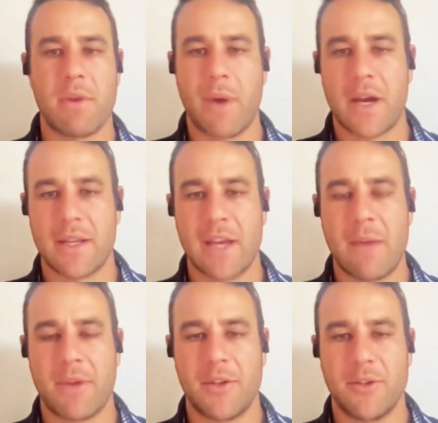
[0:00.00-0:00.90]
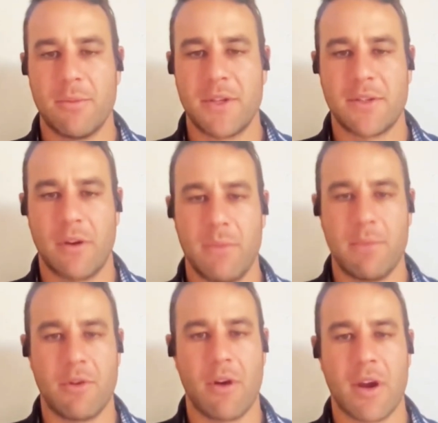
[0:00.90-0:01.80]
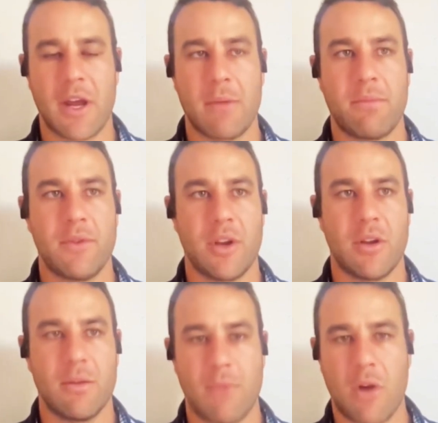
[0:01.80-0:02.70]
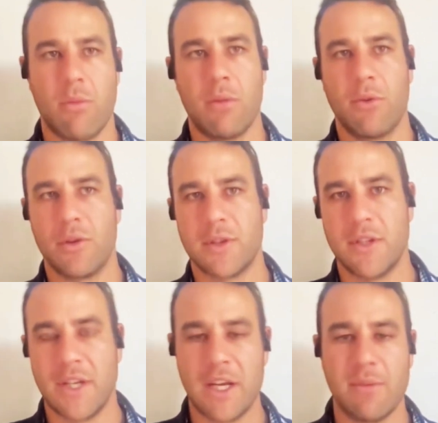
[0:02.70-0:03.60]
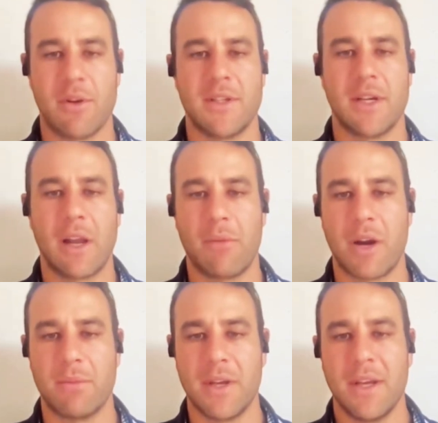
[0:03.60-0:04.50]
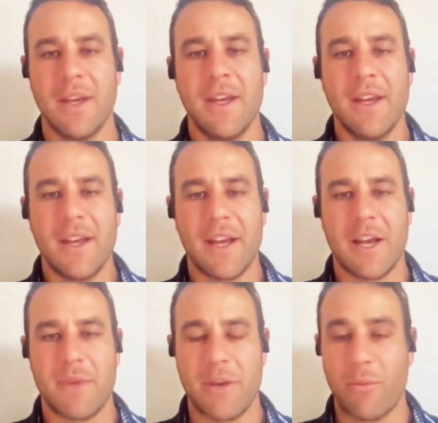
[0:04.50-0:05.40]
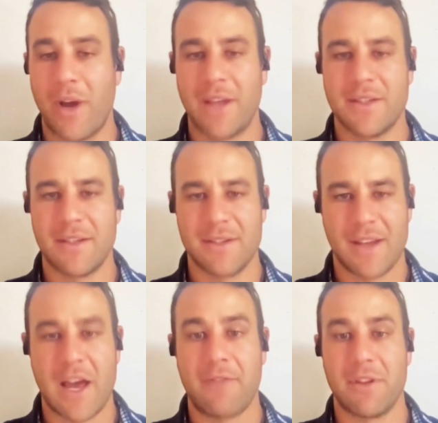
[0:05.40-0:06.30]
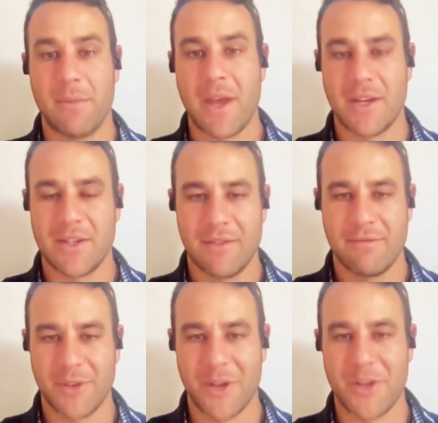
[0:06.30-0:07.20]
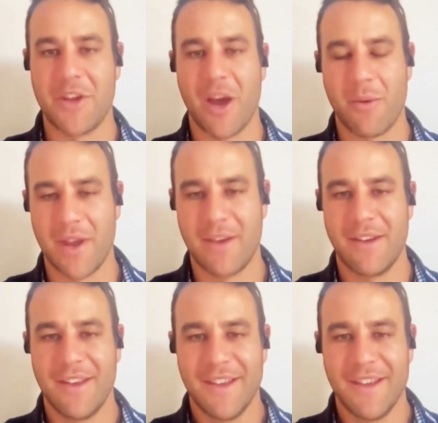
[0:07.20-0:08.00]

big part of the game that I do miss. So I remember growing up, in Marlborough, but also Dunedin, where I did club rugby, and in Wellington, is that after the match, you'd go in,